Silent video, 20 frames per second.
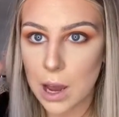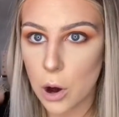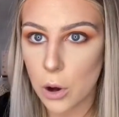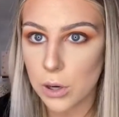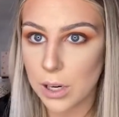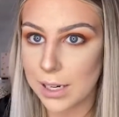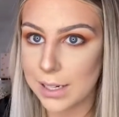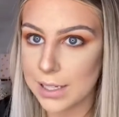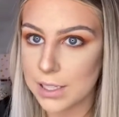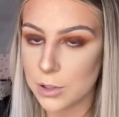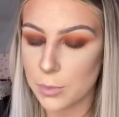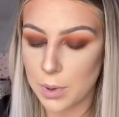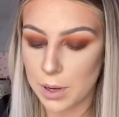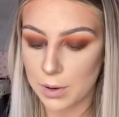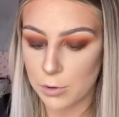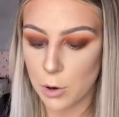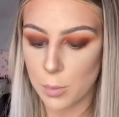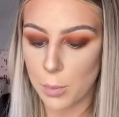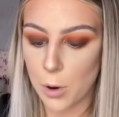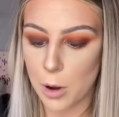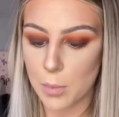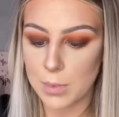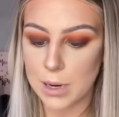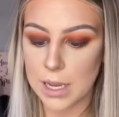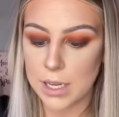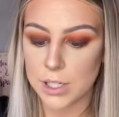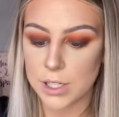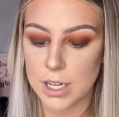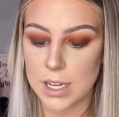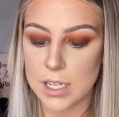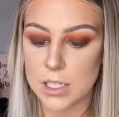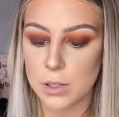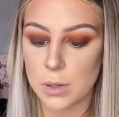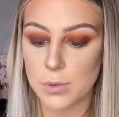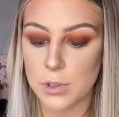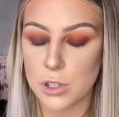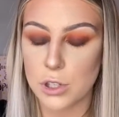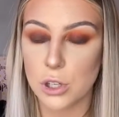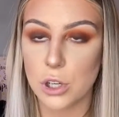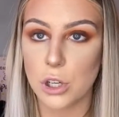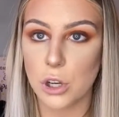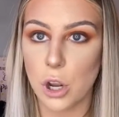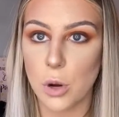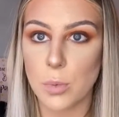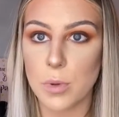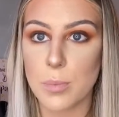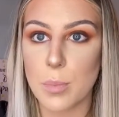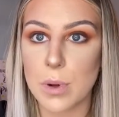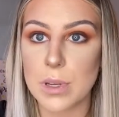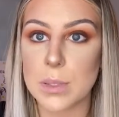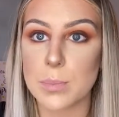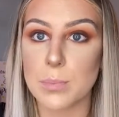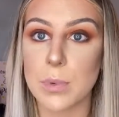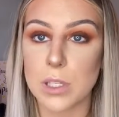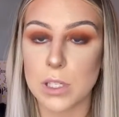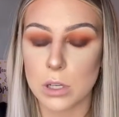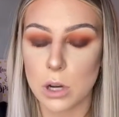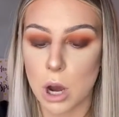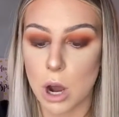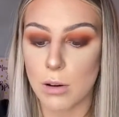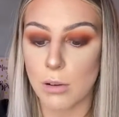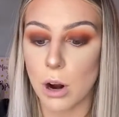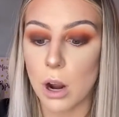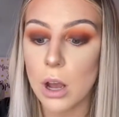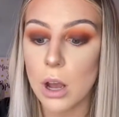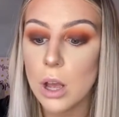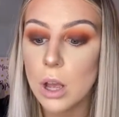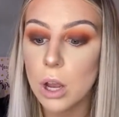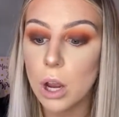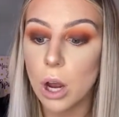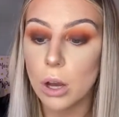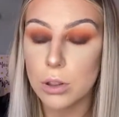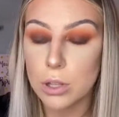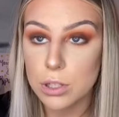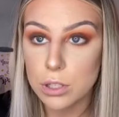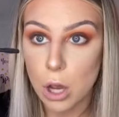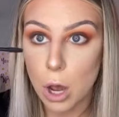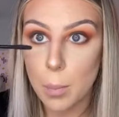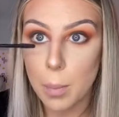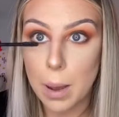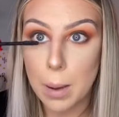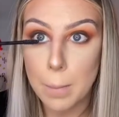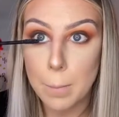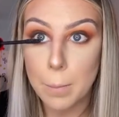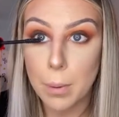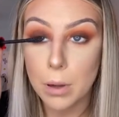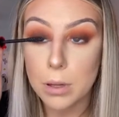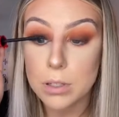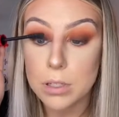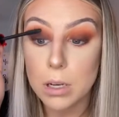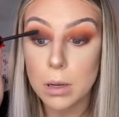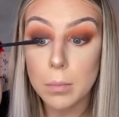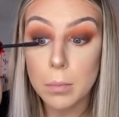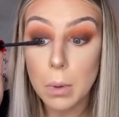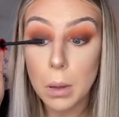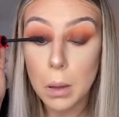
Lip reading: on a little bit of your bottom lashes, so I'm just going to go with my mascara on the top and bottom.